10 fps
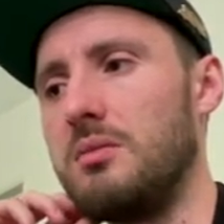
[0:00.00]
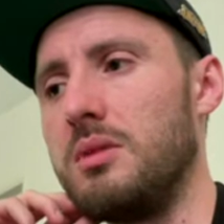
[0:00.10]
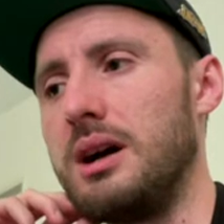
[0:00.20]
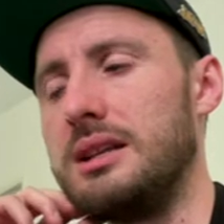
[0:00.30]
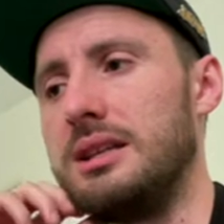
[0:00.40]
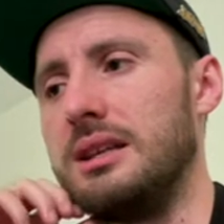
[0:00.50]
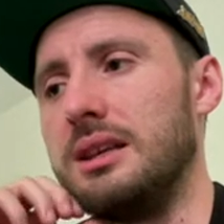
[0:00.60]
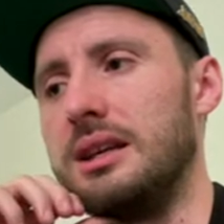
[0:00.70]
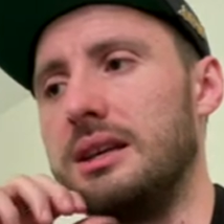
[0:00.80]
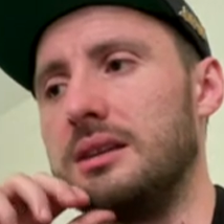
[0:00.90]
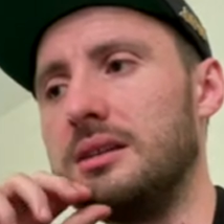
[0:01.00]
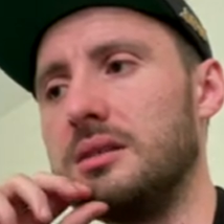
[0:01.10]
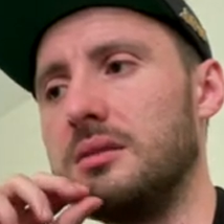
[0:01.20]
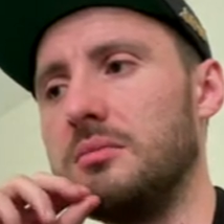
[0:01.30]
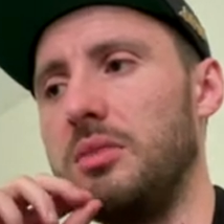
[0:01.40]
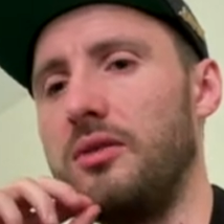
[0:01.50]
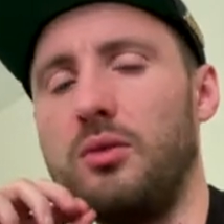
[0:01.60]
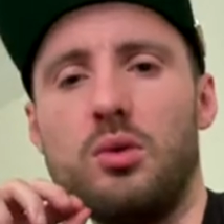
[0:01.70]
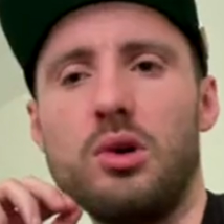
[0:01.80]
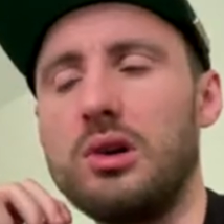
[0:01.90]
ideally
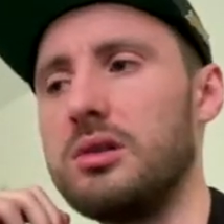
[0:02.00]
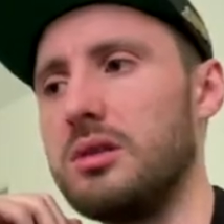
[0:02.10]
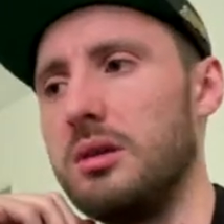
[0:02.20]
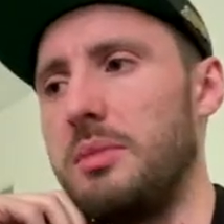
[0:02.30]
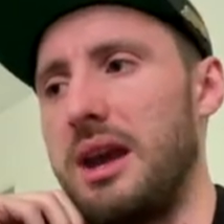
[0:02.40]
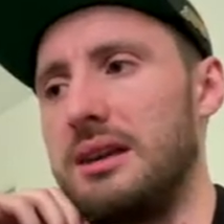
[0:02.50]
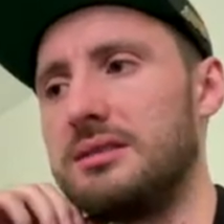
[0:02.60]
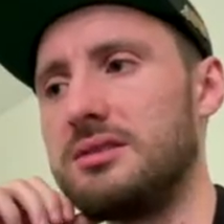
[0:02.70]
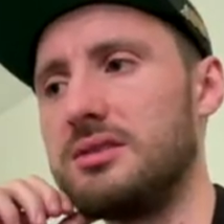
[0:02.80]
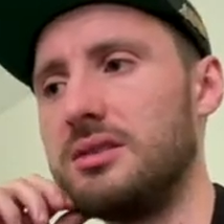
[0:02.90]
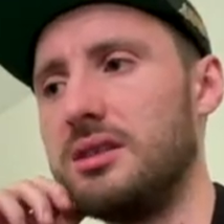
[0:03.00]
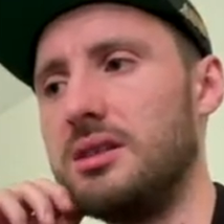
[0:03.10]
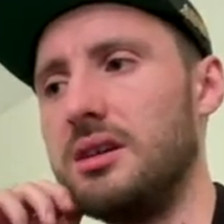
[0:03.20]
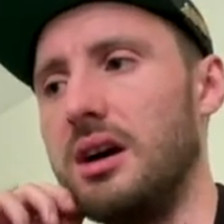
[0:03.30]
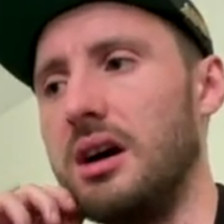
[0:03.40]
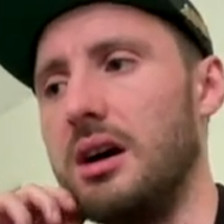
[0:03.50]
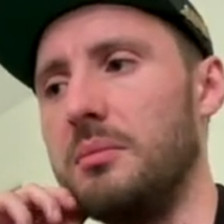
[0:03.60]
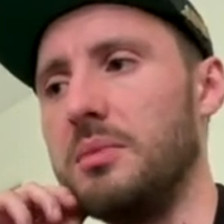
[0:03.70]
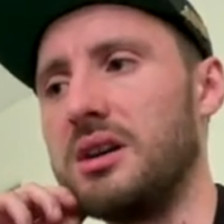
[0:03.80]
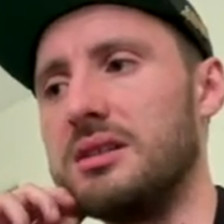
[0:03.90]
before the base,
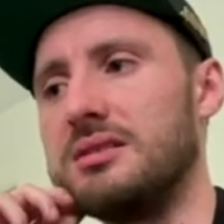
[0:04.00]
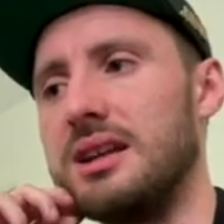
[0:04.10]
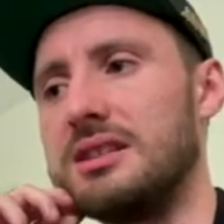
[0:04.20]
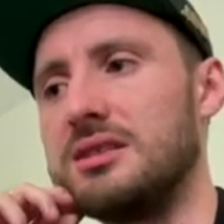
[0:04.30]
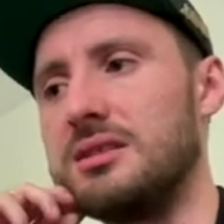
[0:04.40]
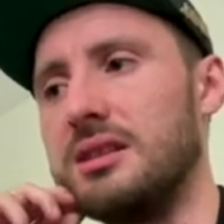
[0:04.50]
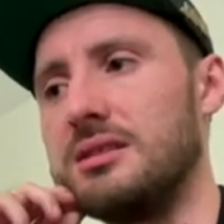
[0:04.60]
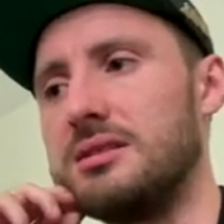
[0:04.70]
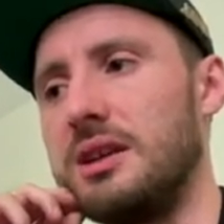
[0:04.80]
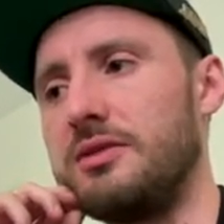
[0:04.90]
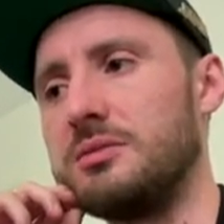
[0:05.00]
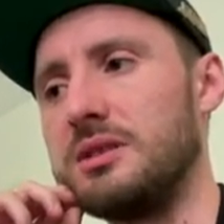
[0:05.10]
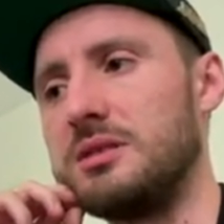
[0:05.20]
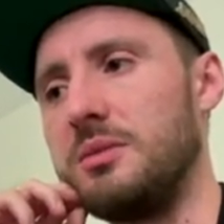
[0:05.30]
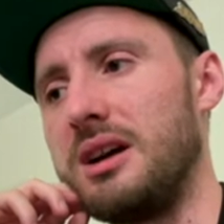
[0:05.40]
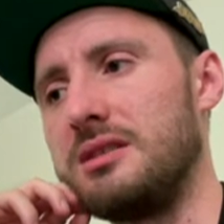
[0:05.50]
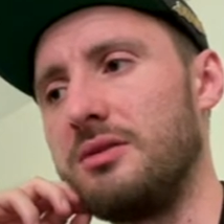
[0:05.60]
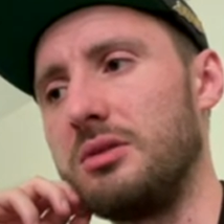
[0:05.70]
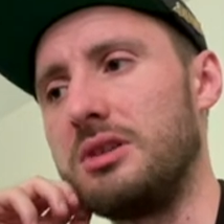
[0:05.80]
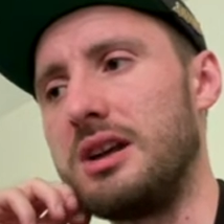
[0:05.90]
because that's the safest place to buy. Is
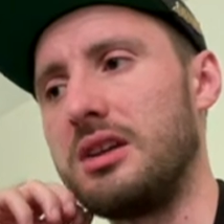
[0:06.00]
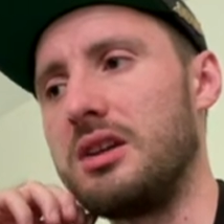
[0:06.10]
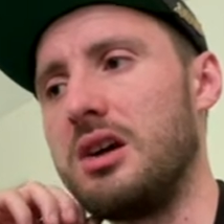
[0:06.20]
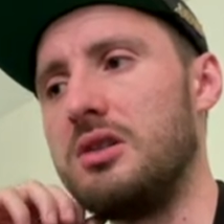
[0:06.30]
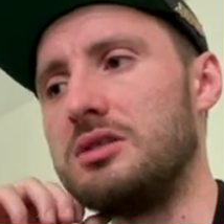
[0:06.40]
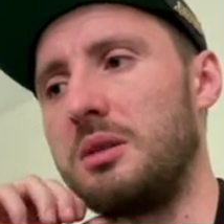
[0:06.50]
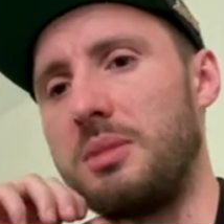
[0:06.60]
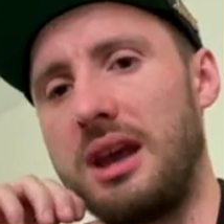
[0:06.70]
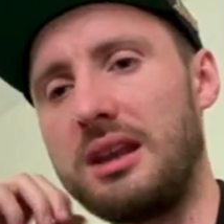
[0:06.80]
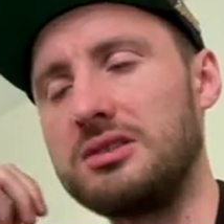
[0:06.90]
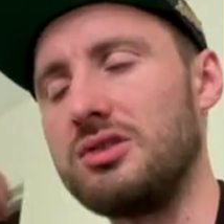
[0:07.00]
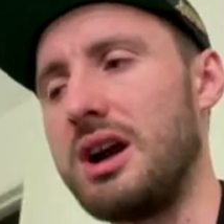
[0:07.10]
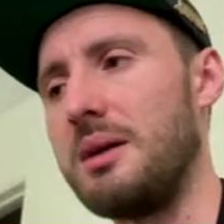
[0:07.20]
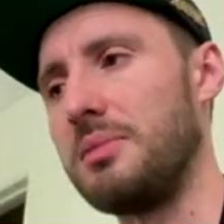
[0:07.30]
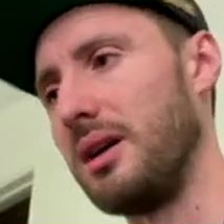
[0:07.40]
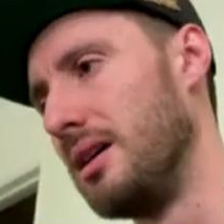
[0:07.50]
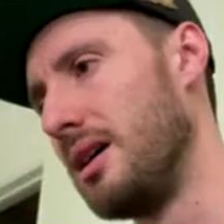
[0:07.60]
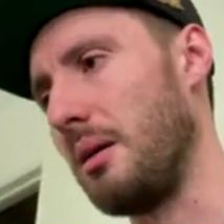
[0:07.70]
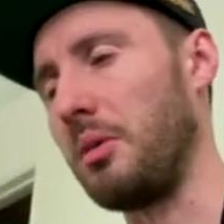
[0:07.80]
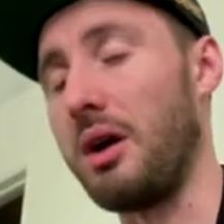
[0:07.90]
further down it goes. In a panic drop,
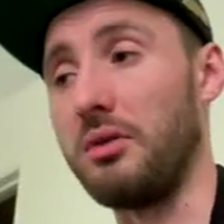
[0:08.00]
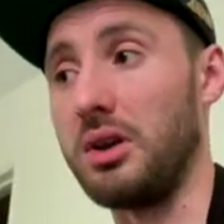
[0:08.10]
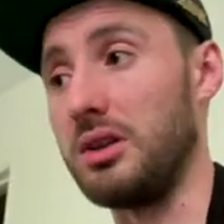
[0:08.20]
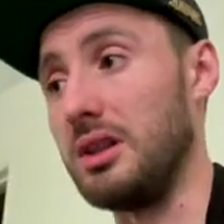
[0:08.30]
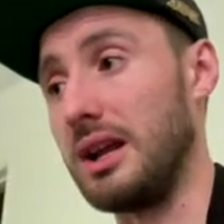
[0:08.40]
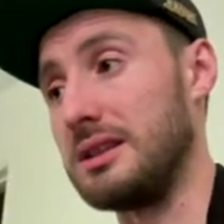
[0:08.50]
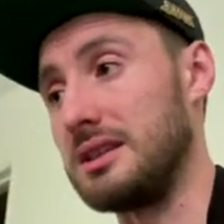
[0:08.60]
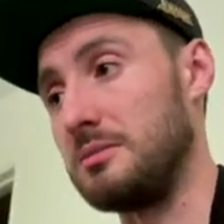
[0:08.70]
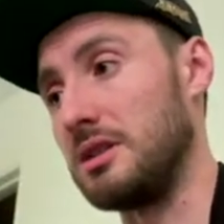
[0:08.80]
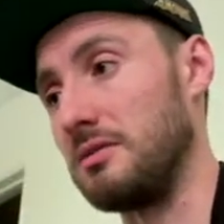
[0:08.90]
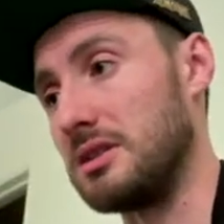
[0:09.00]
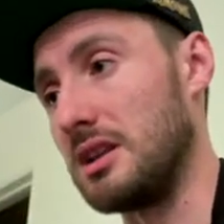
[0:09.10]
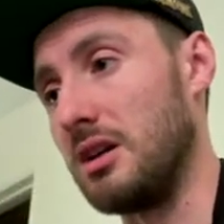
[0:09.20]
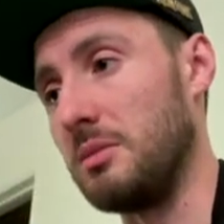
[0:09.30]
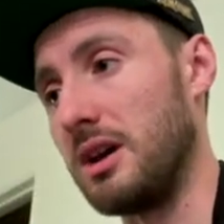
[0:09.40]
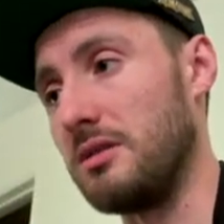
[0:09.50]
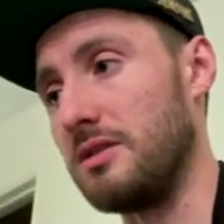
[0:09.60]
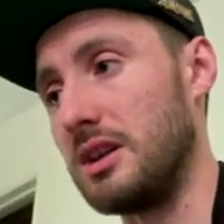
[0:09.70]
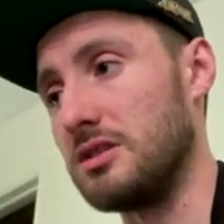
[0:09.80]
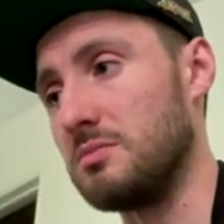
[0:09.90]
I'm covering a lot of the same stuff that's in all my other
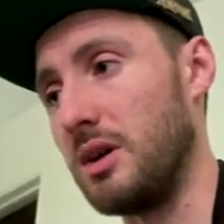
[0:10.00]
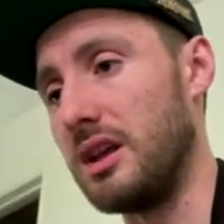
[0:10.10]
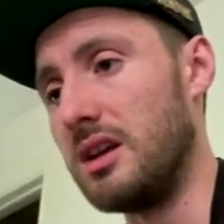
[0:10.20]
videos, but